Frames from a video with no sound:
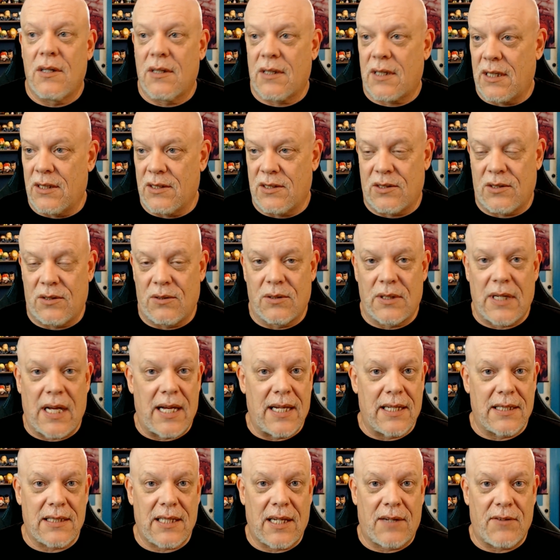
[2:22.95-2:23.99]
because you
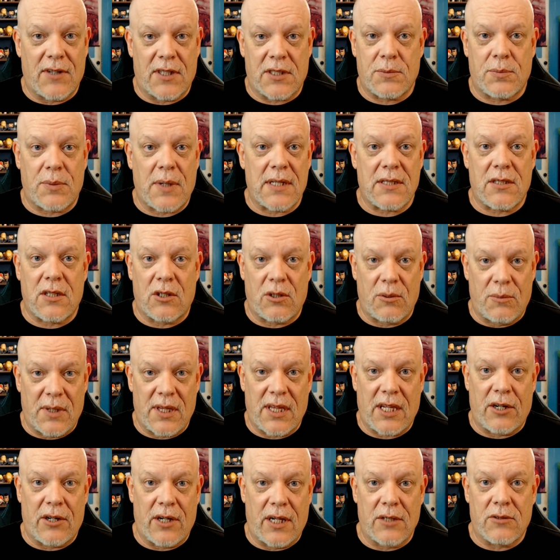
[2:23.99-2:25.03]
guys have expressed it to me
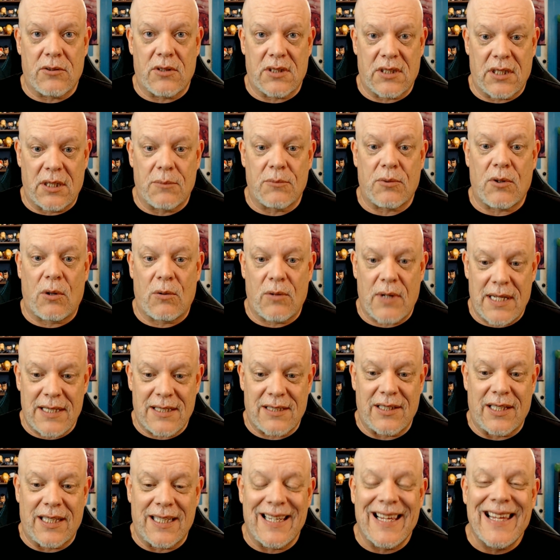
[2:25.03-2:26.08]
that are interested in pro
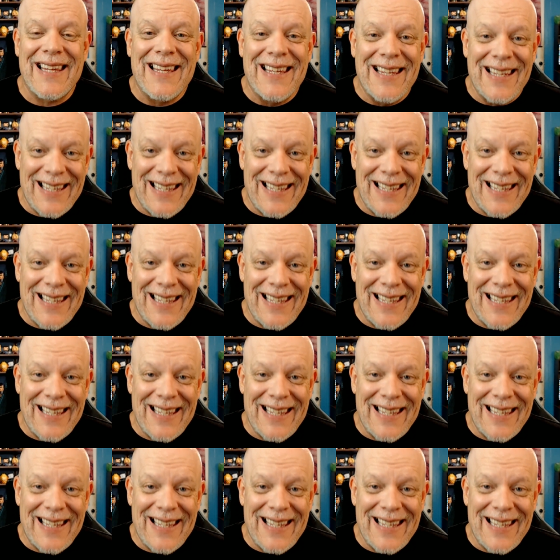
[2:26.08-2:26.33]
wrestling.